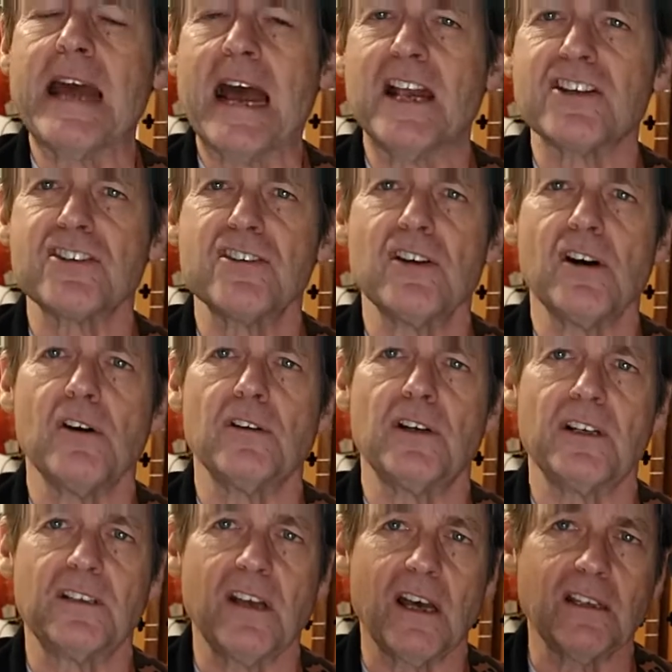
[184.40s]
National or
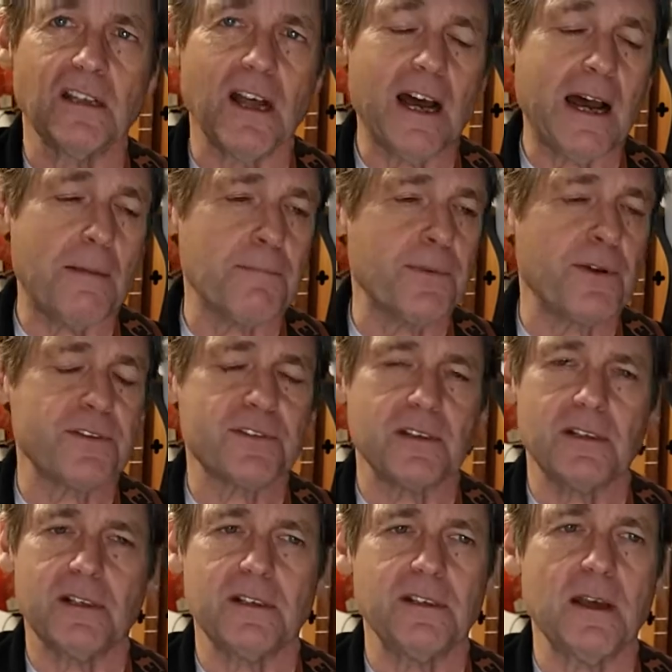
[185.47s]
Dunlop. There's
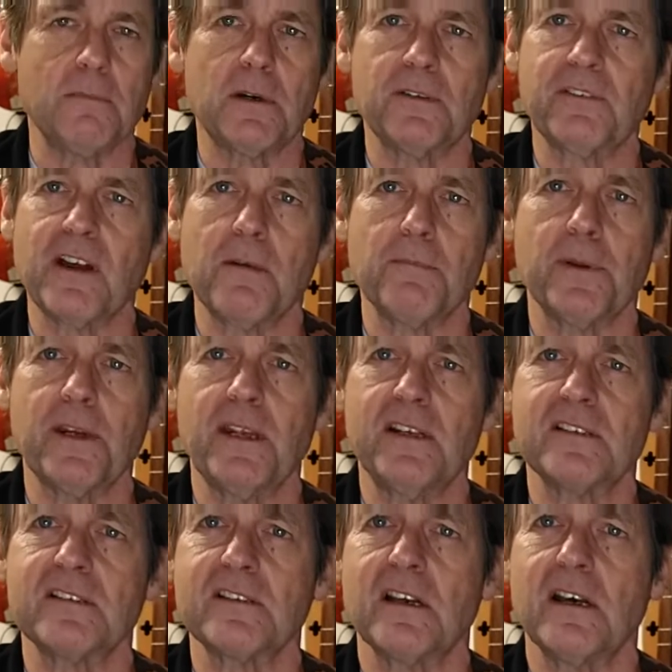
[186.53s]
a number of
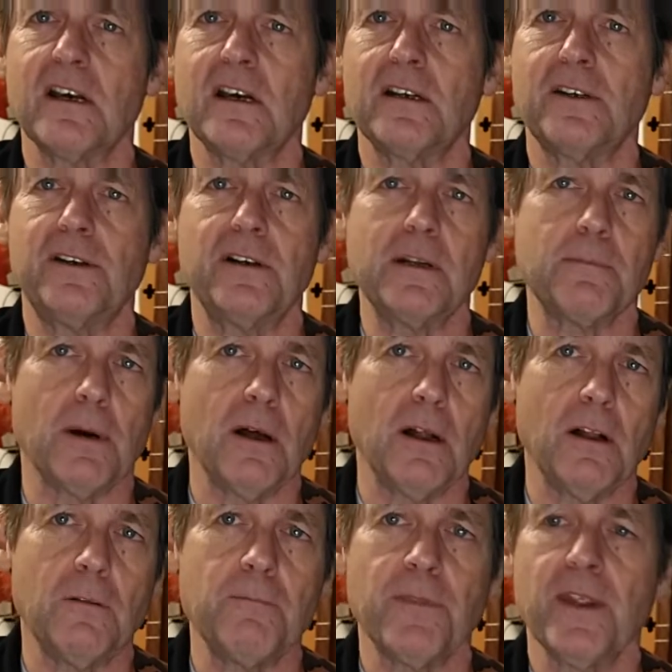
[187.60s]
companies, Ernie
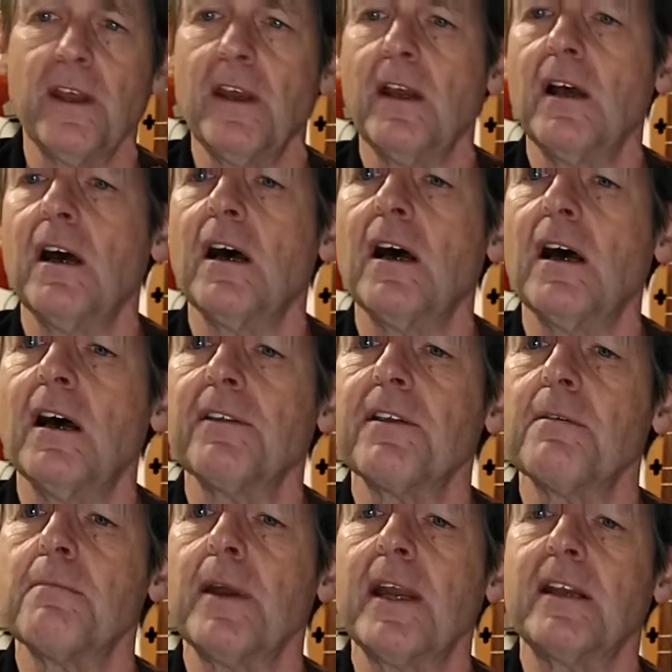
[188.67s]
Ball,
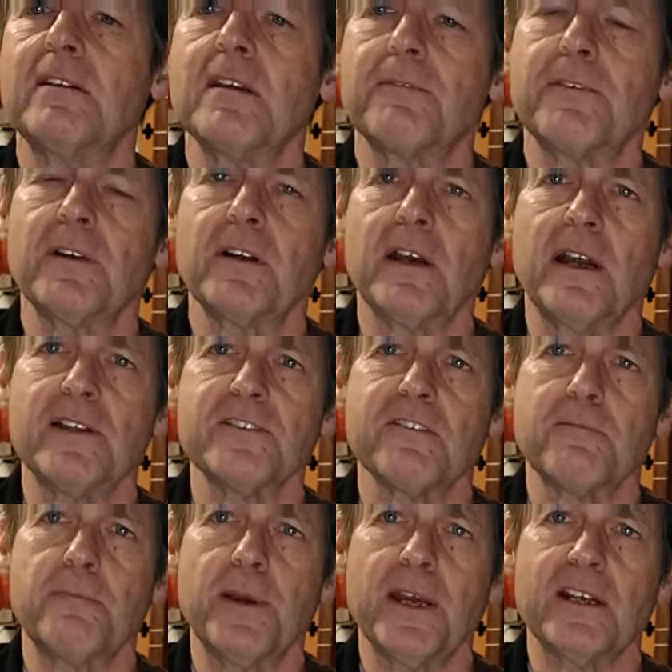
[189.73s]
that make different kinds
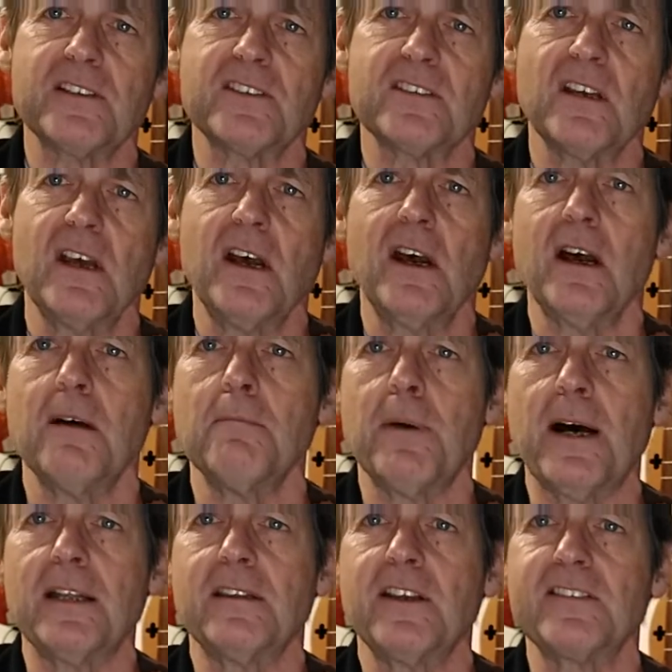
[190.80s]
of picks.
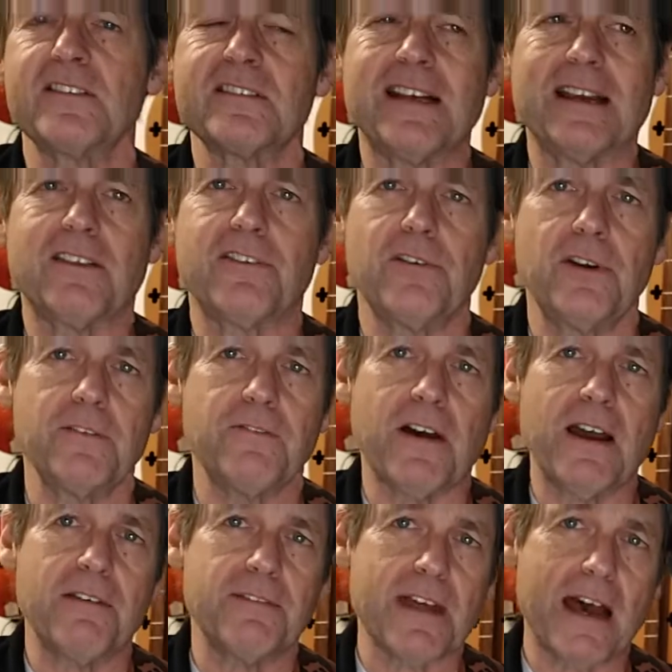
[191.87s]
But this is like
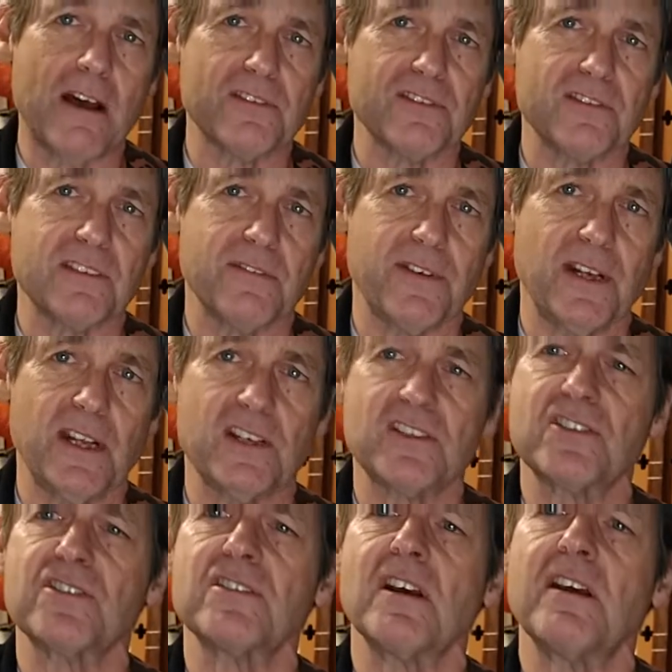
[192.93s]
35 thousandths of an
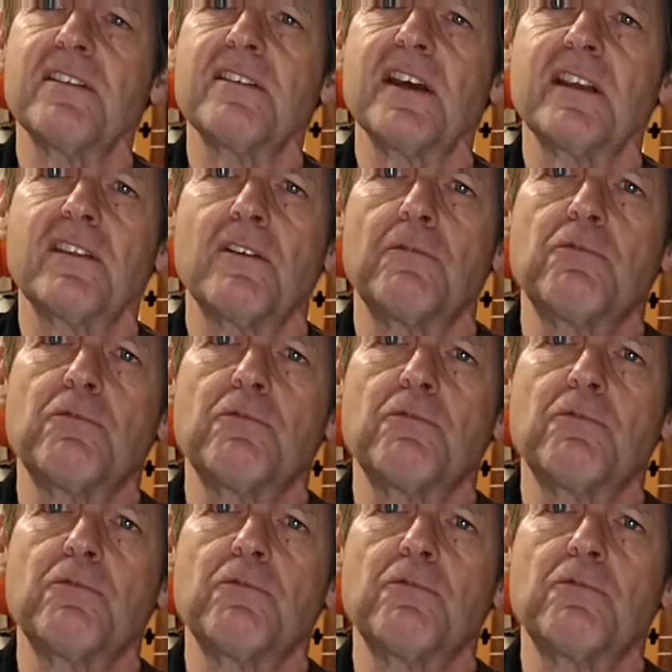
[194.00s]
inch thick. They're